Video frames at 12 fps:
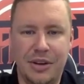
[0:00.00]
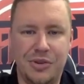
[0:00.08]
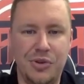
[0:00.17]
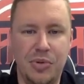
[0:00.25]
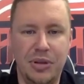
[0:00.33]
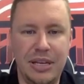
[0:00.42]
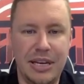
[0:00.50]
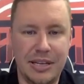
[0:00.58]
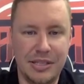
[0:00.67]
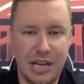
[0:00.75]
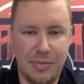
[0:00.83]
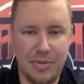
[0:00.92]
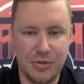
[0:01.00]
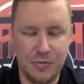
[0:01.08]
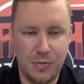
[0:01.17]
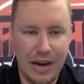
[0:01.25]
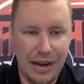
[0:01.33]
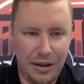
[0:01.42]
Kubalik is up as
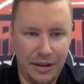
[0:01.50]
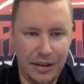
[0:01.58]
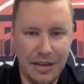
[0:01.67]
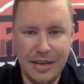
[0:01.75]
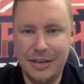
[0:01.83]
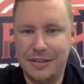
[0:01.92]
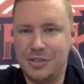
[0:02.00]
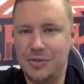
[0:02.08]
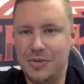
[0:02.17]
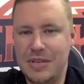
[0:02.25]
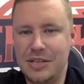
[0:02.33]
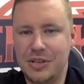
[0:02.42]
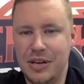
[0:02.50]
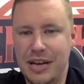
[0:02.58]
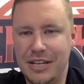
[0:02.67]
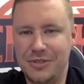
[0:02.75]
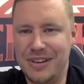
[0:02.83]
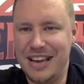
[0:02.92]
well. So these are
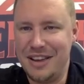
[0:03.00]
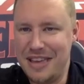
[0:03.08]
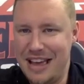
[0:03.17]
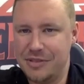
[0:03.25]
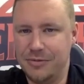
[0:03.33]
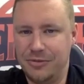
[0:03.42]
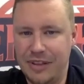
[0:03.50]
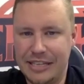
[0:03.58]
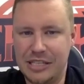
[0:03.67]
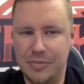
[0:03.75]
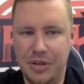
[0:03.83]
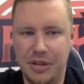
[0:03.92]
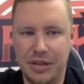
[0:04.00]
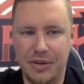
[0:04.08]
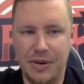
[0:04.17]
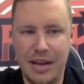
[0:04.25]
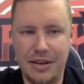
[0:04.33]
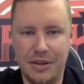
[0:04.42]
guys where now you have some flexibility, right?